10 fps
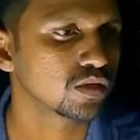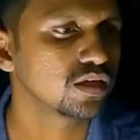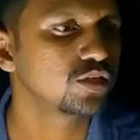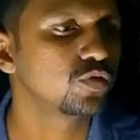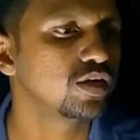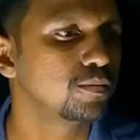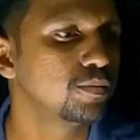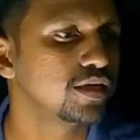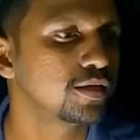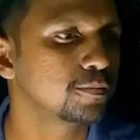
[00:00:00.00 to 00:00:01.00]
it will
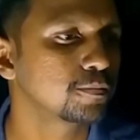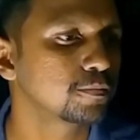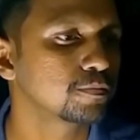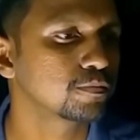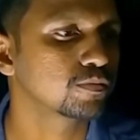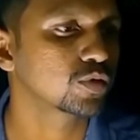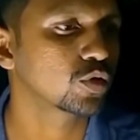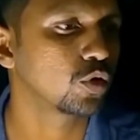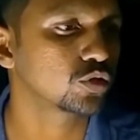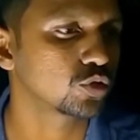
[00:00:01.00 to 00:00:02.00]
be
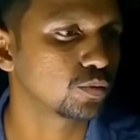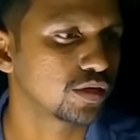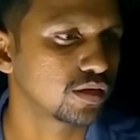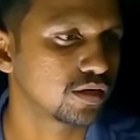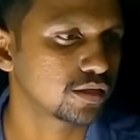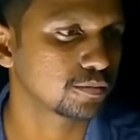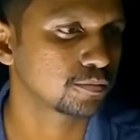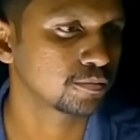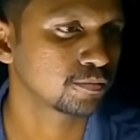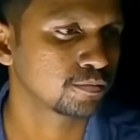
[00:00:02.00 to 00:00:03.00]
cos omega t,
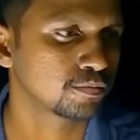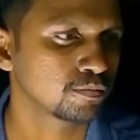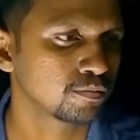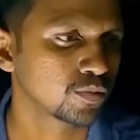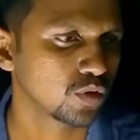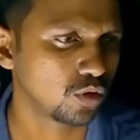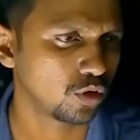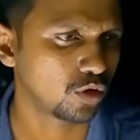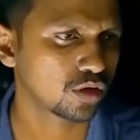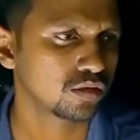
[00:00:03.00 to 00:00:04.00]

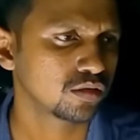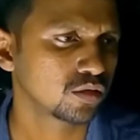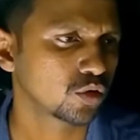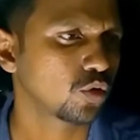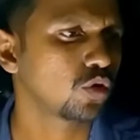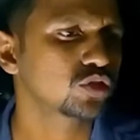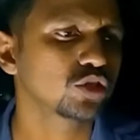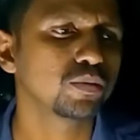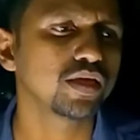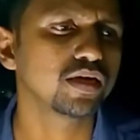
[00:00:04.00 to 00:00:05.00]
or cos
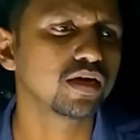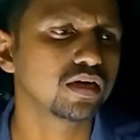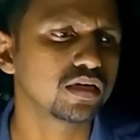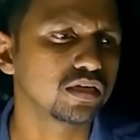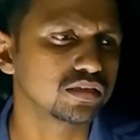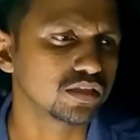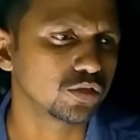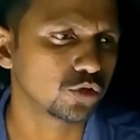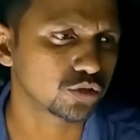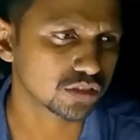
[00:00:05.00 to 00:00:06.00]
omega t is
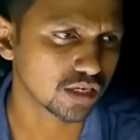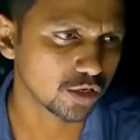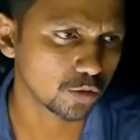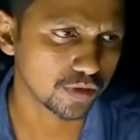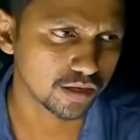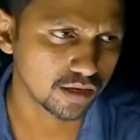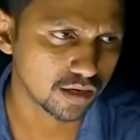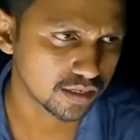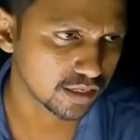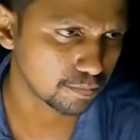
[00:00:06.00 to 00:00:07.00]
equal to sin
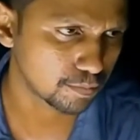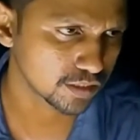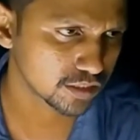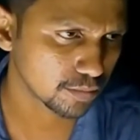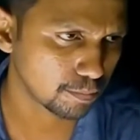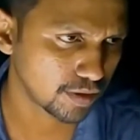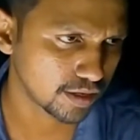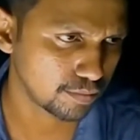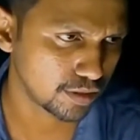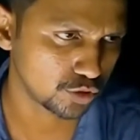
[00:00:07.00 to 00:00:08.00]
omega t plus
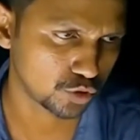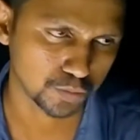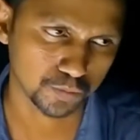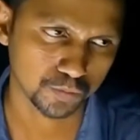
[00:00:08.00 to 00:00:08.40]
pi by 2.